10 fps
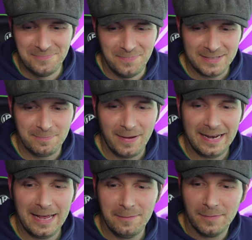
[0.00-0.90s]
Ben
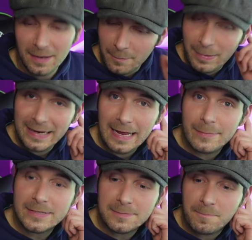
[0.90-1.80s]
M
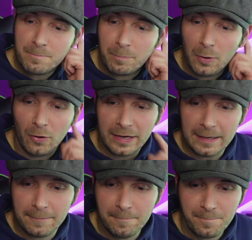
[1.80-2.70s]
is
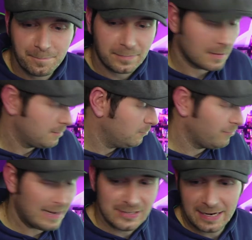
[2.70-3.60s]
blocking
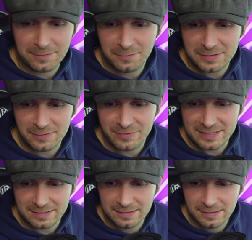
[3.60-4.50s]
Rajan for some
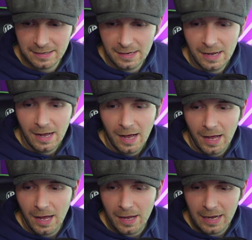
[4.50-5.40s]
reason.
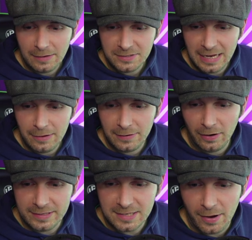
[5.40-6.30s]
How are the
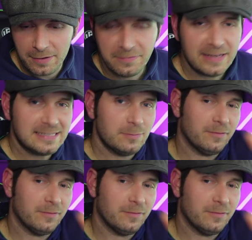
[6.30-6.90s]
likes going? Thanks, Simple Vape.